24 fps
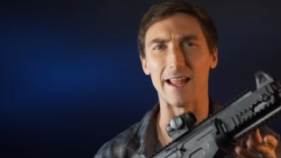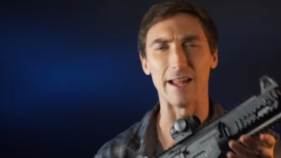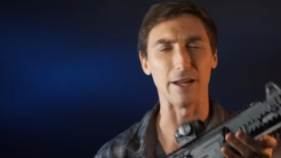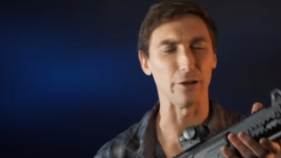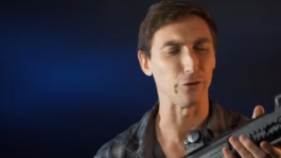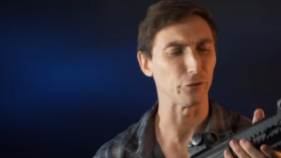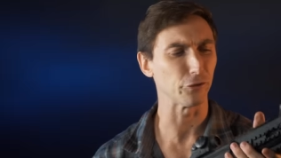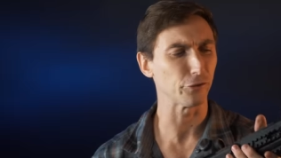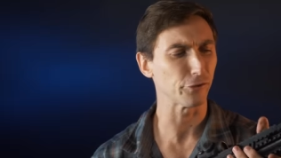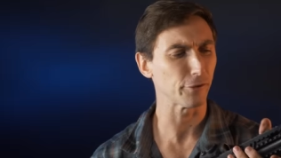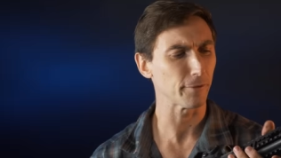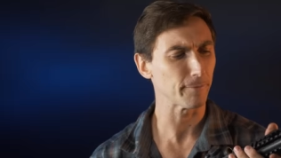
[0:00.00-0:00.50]

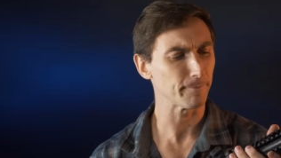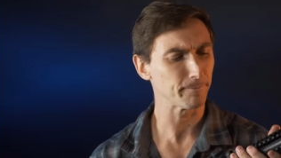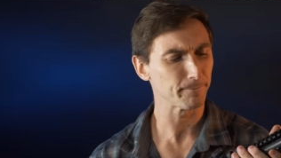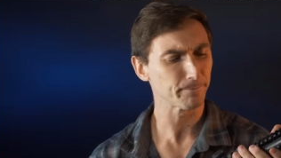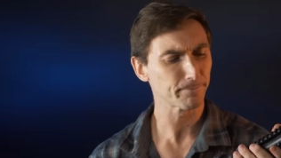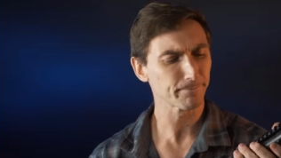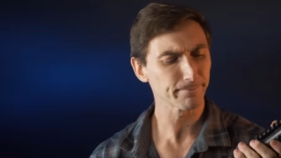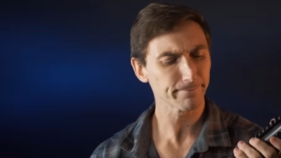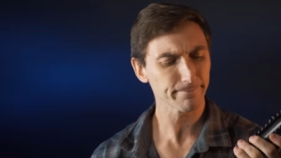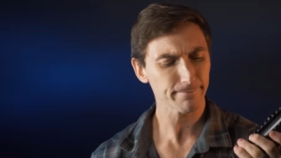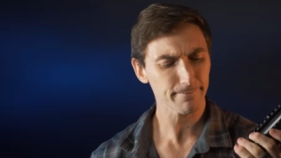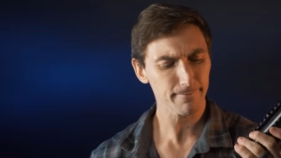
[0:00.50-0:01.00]
Ace.
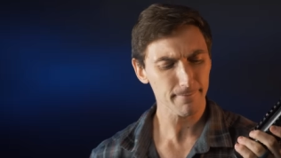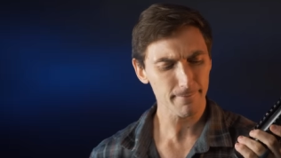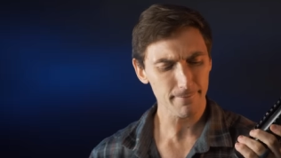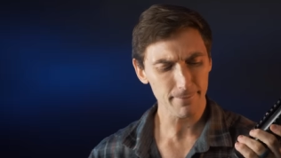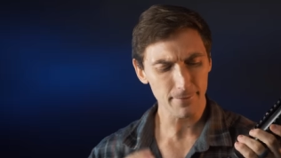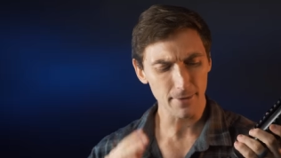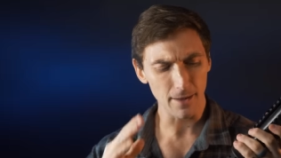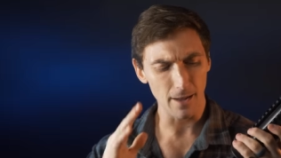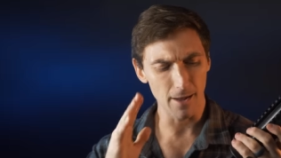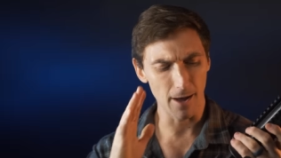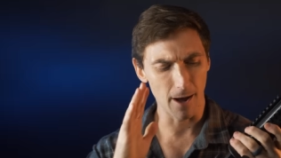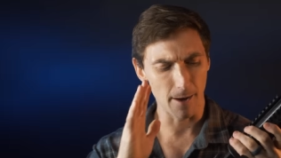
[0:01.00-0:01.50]

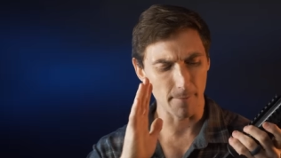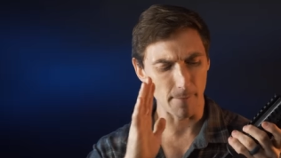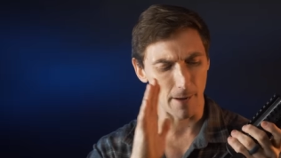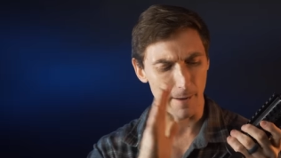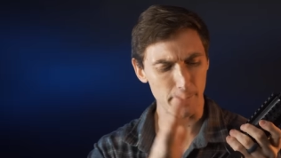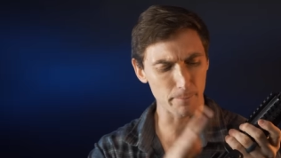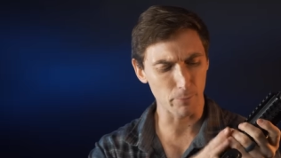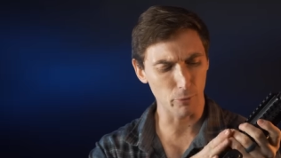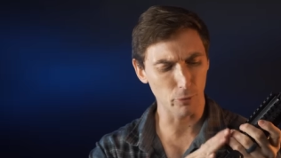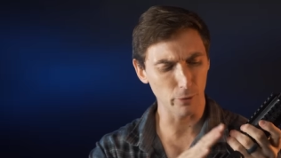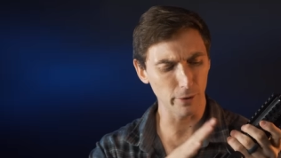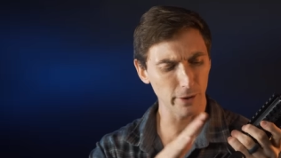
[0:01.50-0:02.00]
A
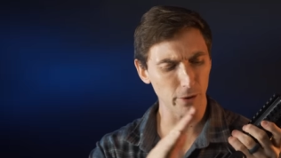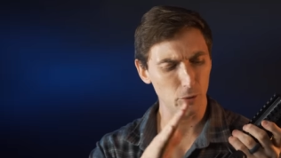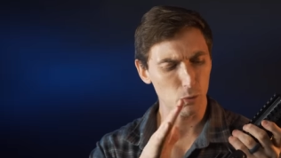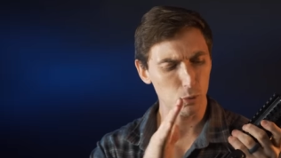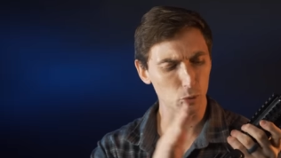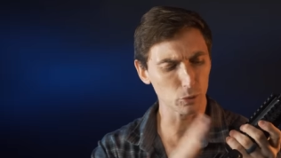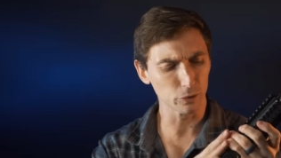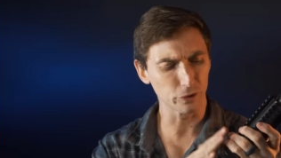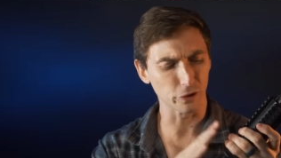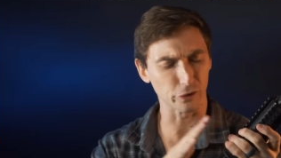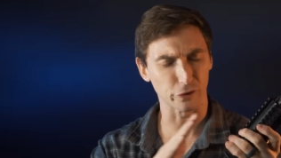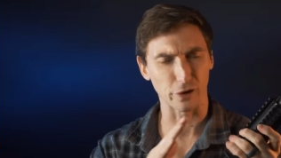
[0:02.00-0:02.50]
pretty
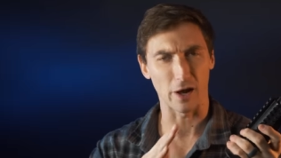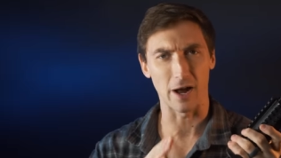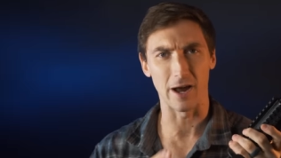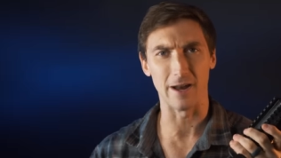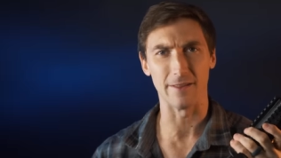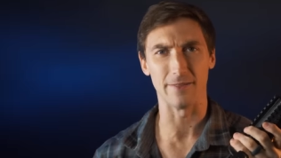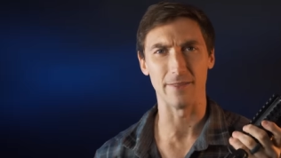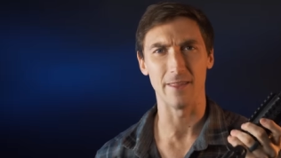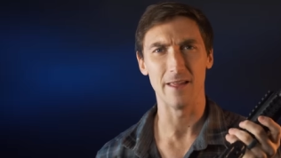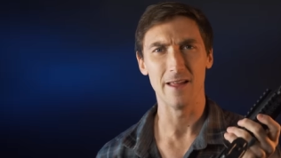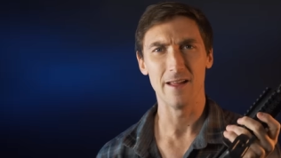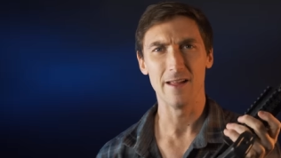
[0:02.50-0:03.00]
cool
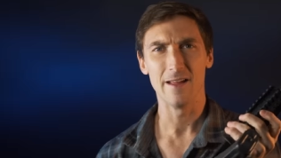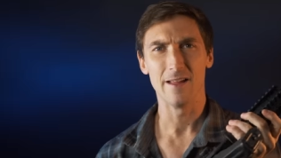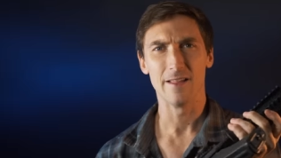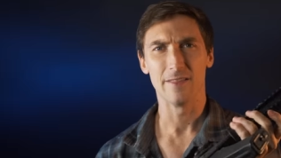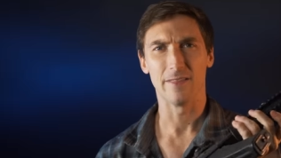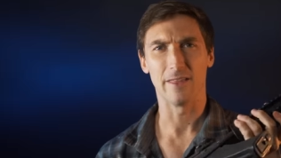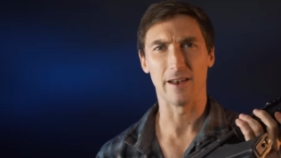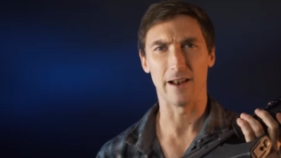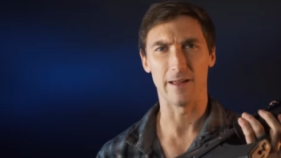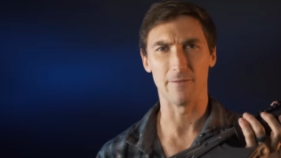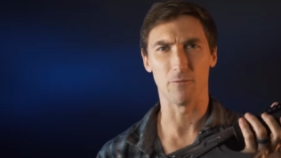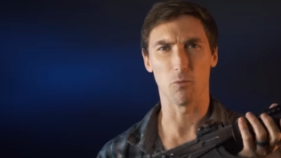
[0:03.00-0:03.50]
design
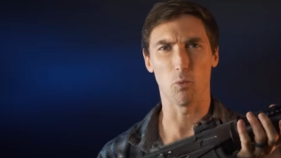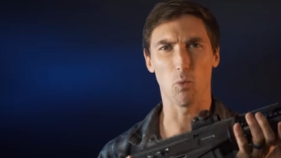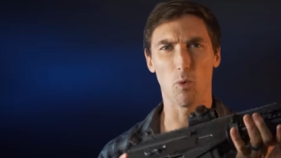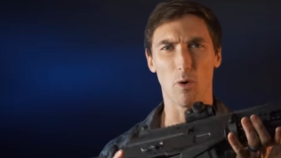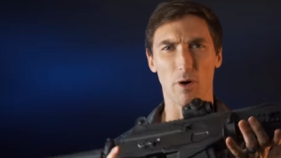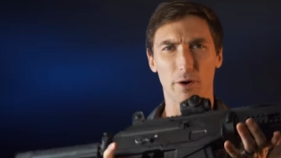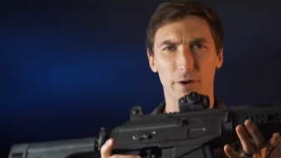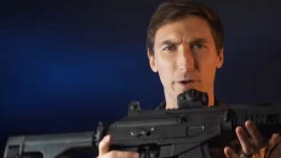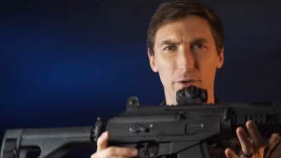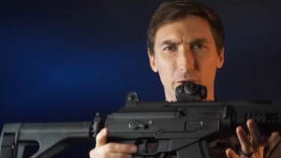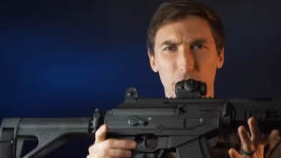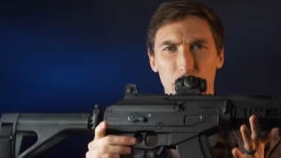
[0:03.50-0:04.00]
that I've
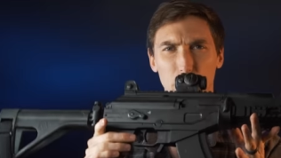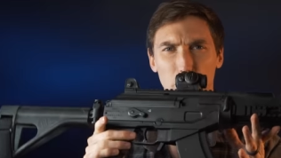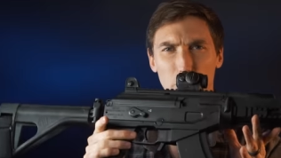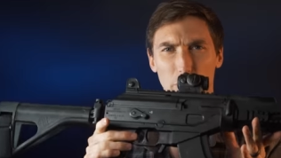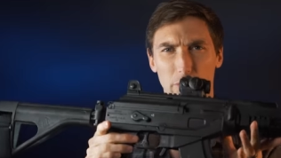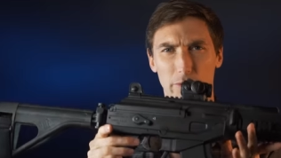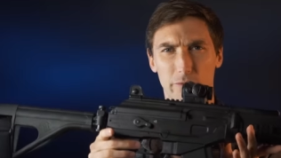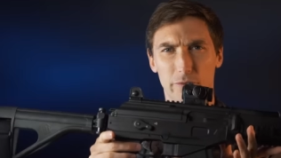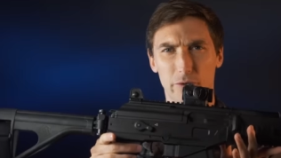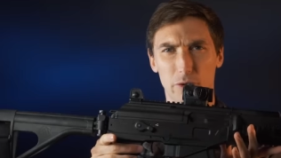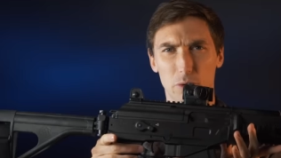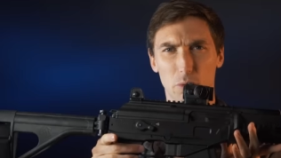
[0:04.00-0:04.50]
wanted to do
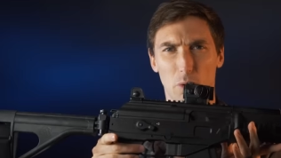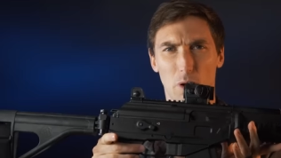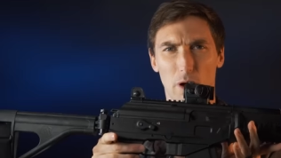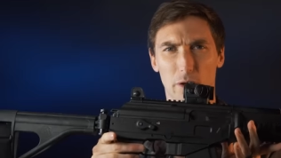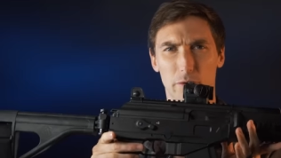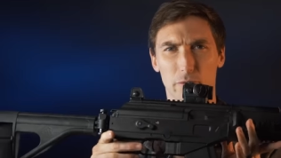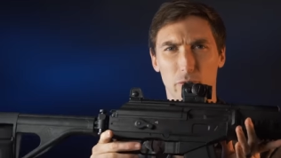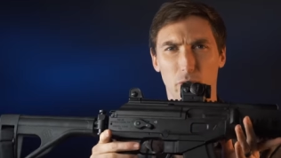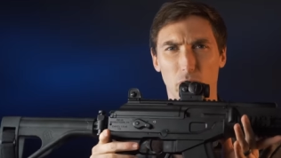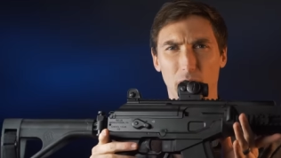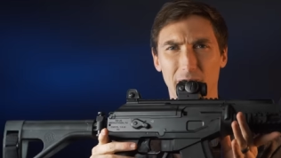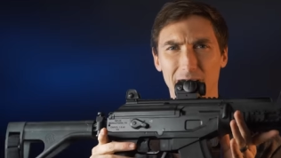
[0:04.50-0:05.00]
a review
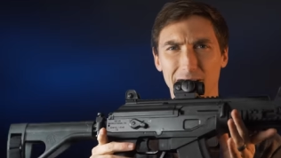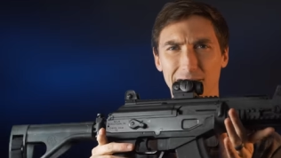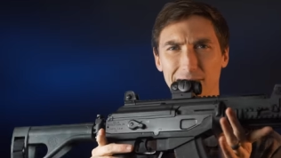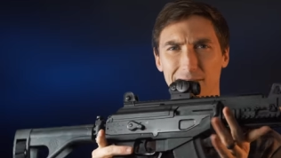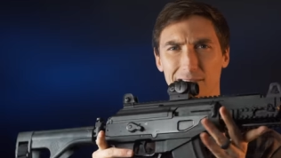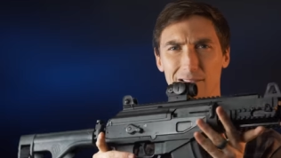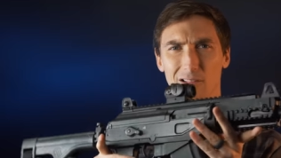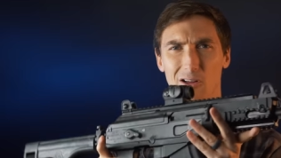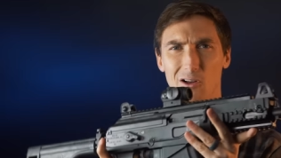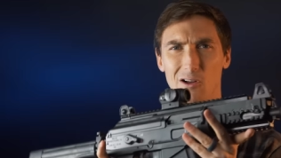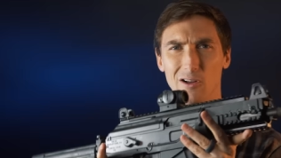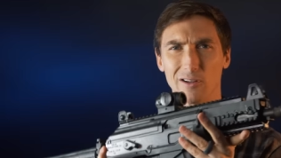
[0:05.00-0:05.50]
on for a
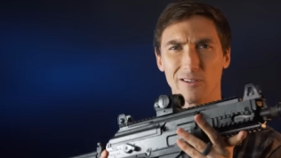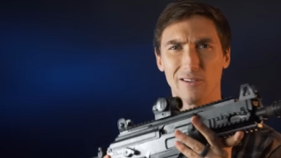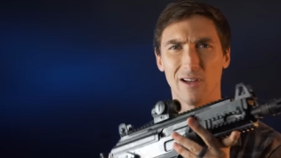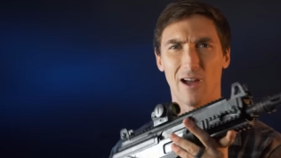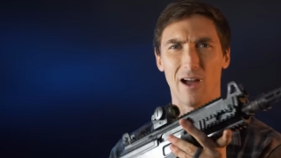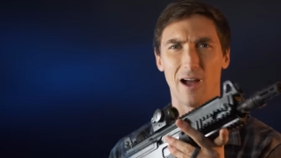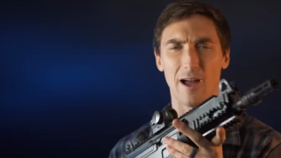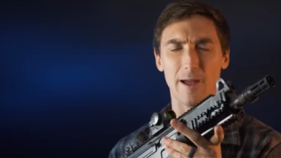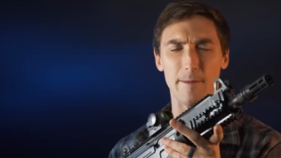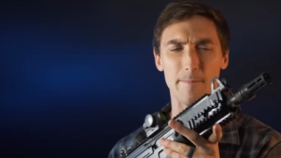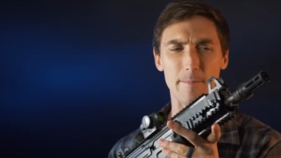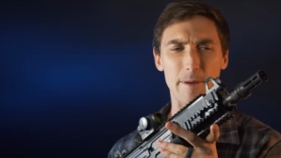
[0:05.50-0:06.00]
long
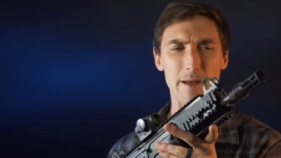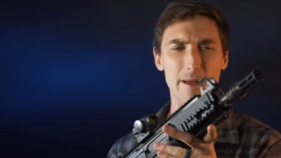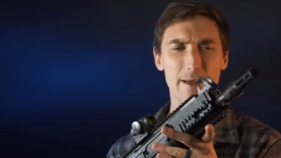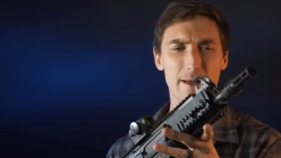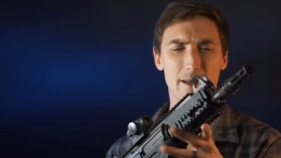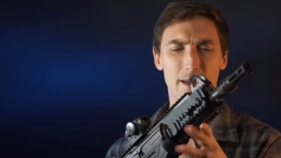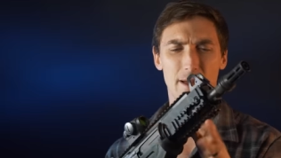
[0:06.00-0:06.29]
time,